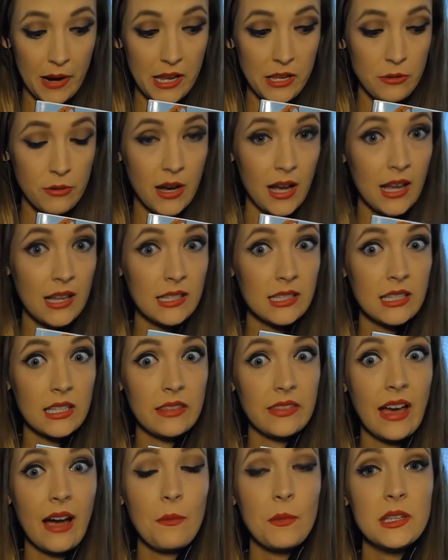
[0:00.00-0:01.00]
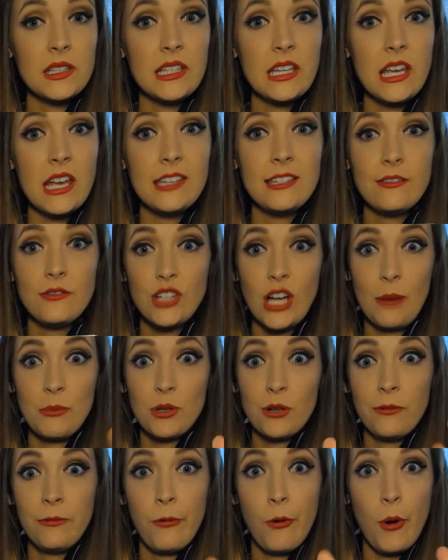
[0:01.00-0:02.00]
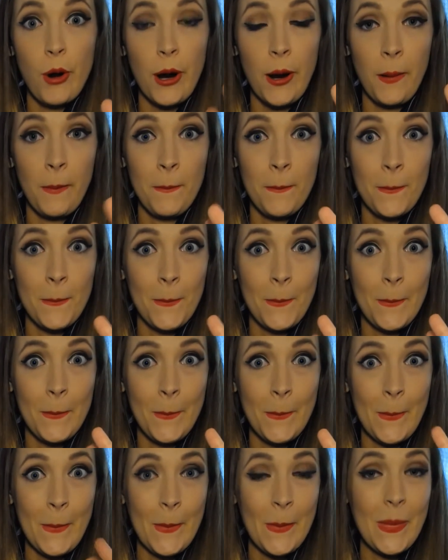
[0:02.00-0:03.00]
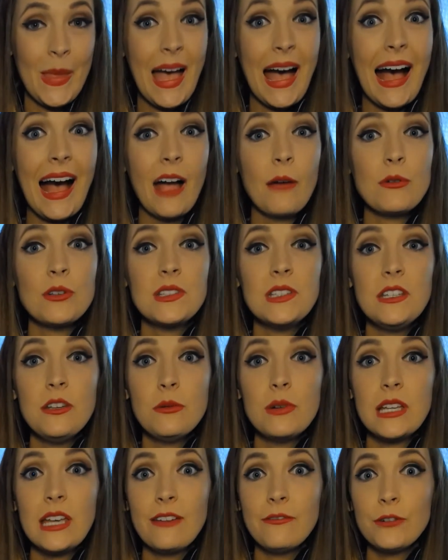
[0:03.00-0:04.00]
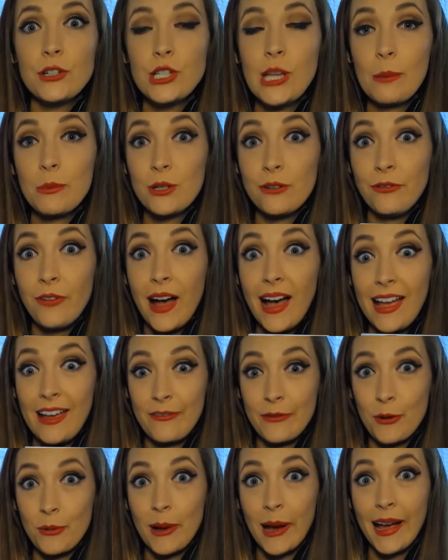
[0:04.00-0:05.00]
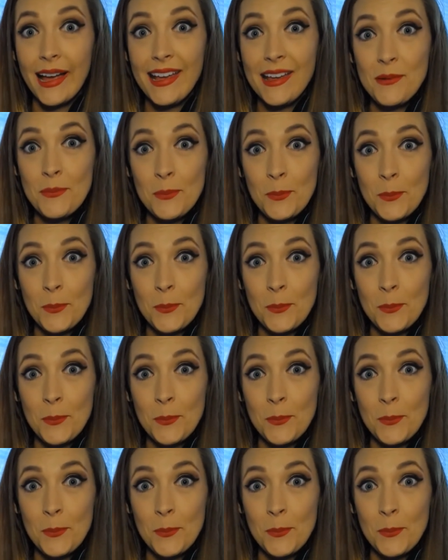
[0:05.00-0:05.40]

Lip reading: you guys, that was the end of chapter 4. I will see you again for chapter 5, okay?